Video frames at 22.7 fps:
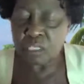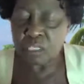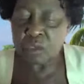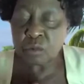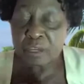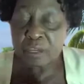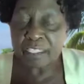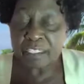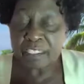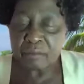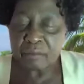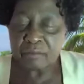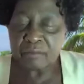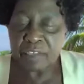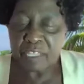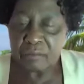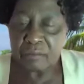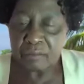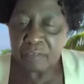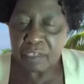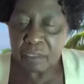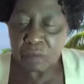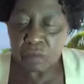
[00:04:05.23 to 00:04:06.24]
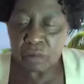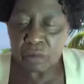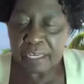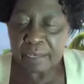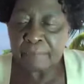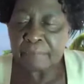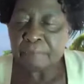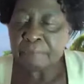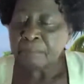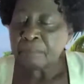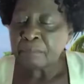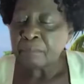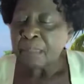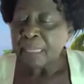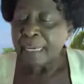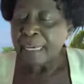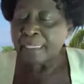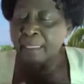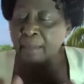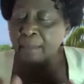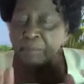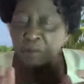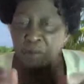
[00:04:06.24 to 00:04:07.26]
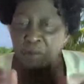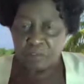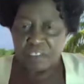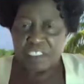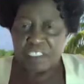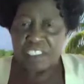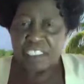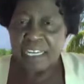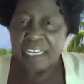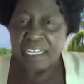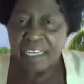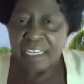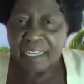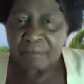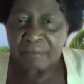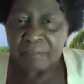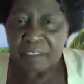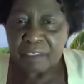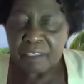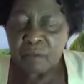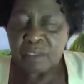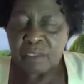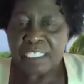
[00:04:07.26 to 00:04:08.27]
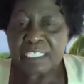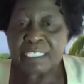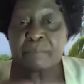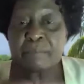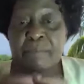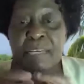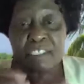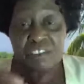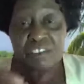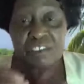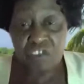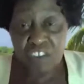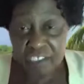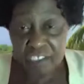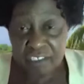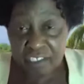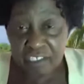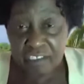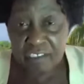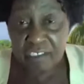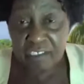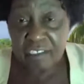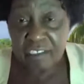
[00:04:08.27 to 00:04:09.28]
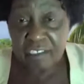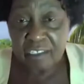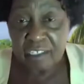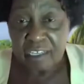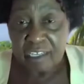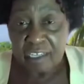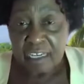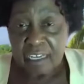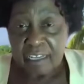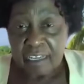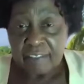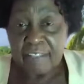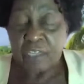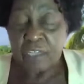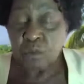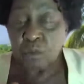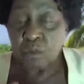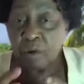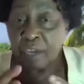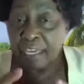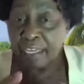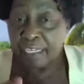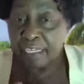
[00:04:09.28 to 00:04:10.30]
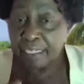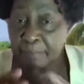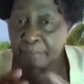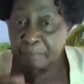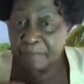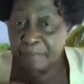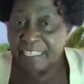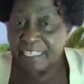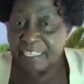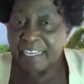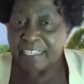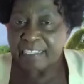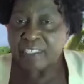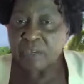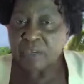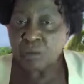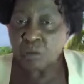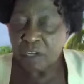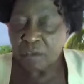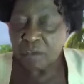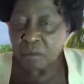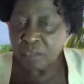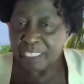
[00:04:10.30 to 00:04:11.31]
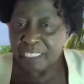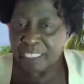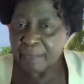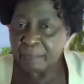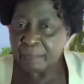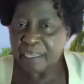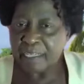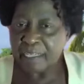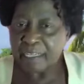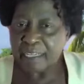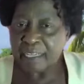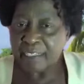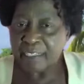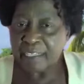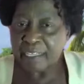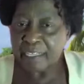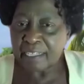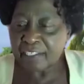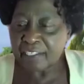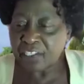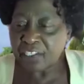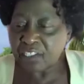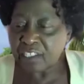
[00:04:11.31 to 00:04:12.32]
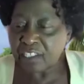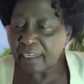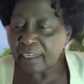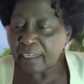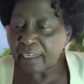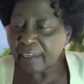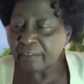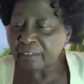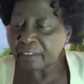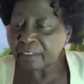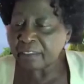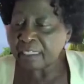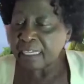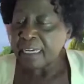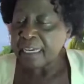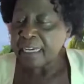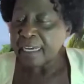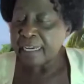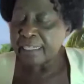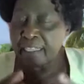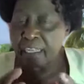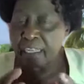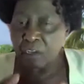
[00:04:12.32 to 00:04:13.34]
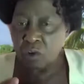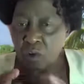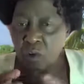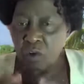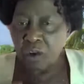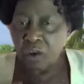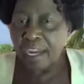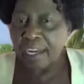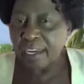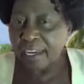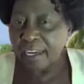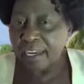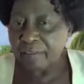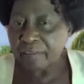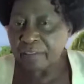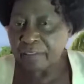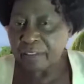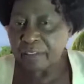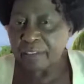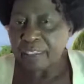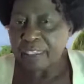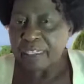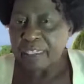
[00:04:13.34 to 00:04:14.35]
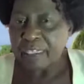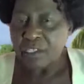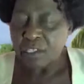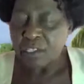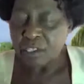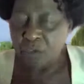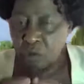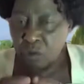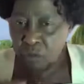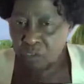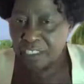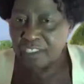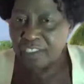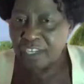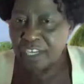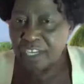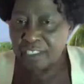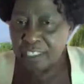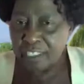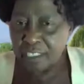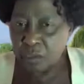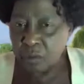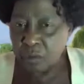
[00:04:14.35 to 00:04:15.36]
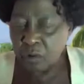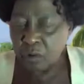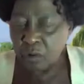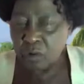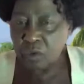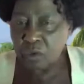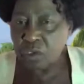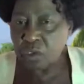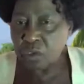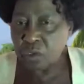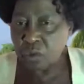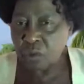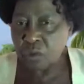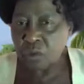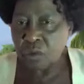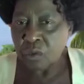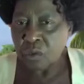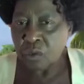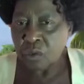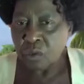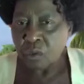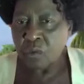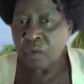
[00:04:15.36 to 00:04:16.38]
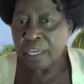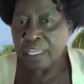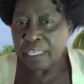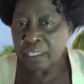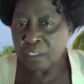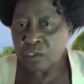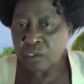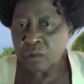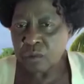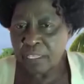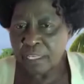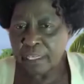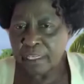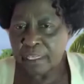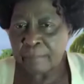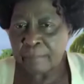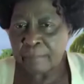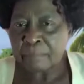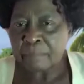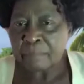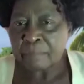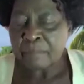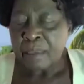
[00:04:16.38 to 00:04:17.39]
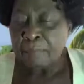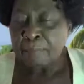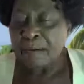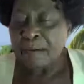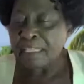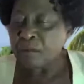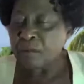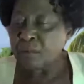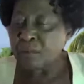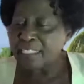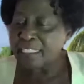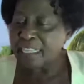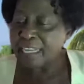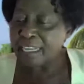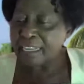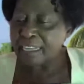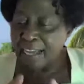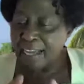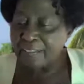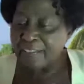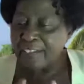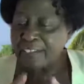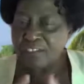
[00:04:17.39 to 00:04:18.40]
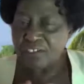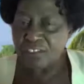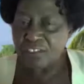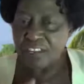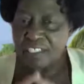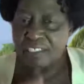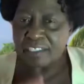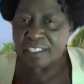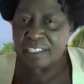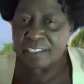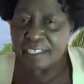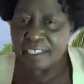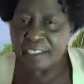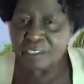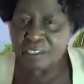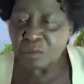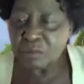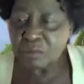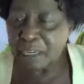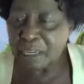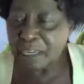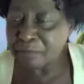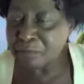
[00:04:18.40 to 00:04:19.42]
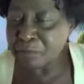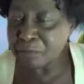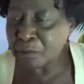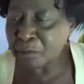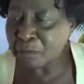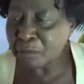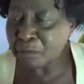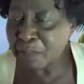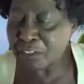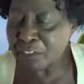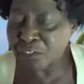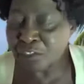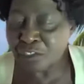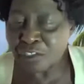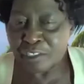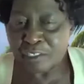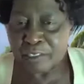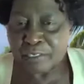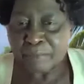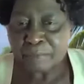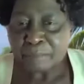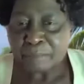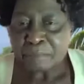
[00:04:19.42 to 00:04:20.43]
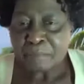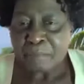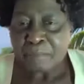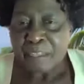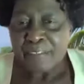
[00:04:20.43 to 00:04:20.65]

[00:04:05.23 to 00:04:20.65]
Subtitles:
It worked out very, very well. At the provincial level, there were similar structures that were replicating what was happening at the national level. At the local level, those structures were also working together. But there was another structure that you may have not mentioned.